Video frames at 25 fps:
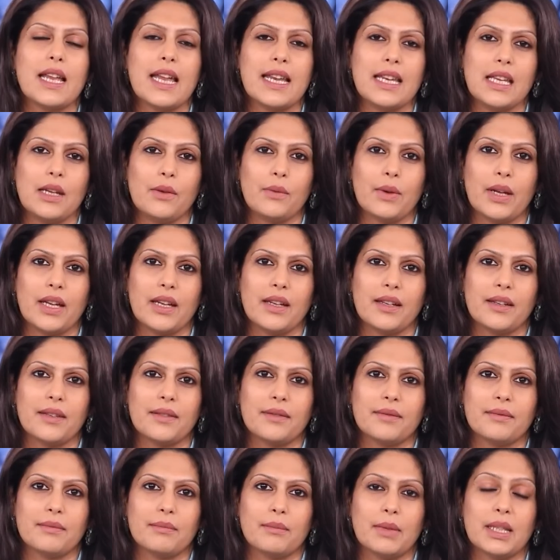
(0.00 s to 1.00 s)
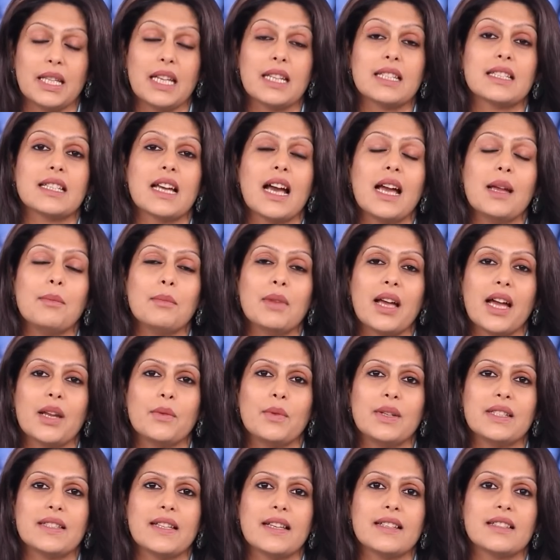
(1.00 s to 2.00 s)
in any way. But their
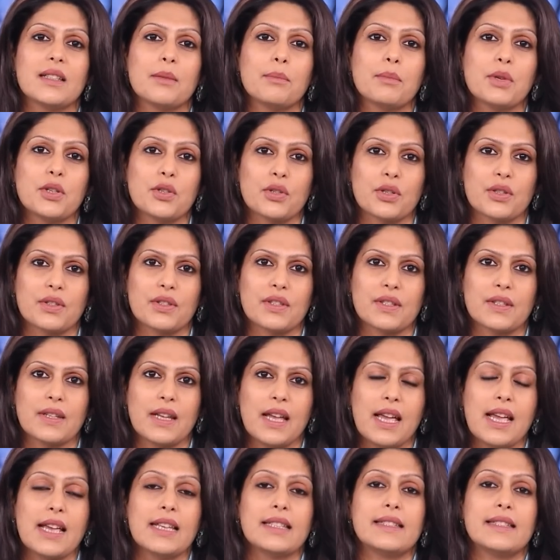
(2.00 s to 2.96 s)
timeline, we say, is ambitious.